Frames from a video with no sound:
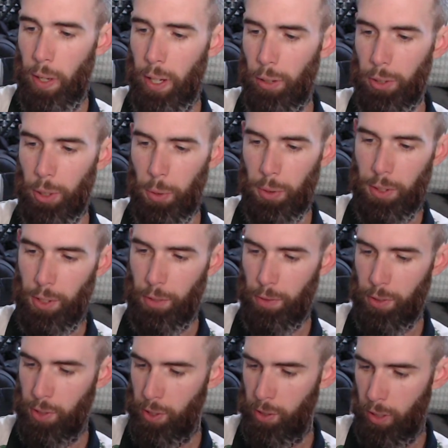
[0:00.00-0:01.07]
don't know what the
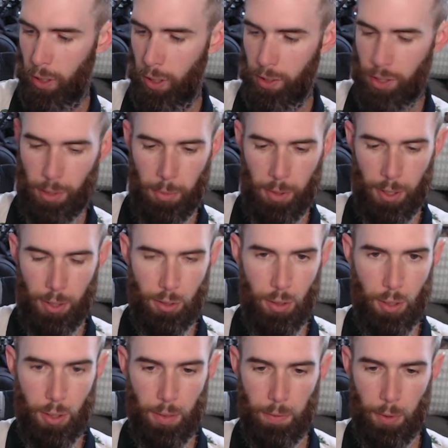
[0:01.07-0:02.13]
differences then on some of these
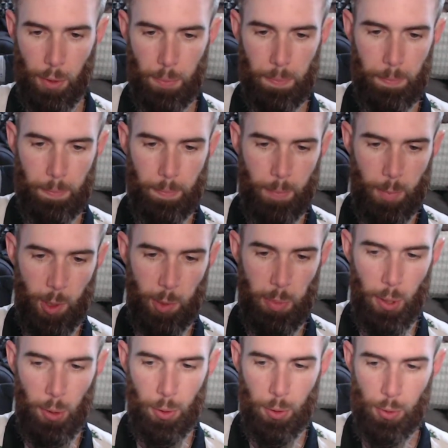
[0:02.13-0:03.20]
are for
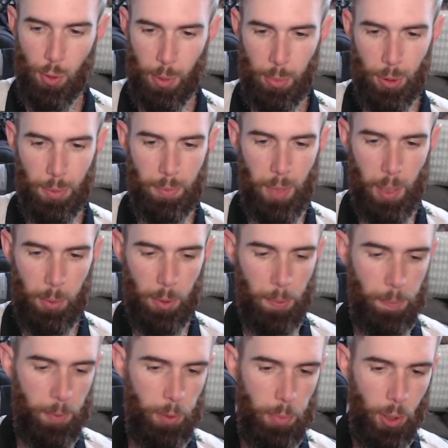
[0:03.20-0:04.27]
spilled, triple, double,
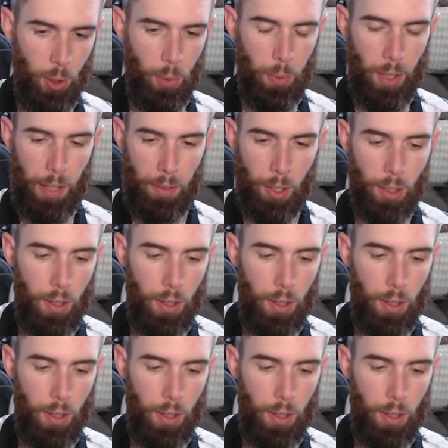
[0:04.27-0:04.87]
spilt, whatever.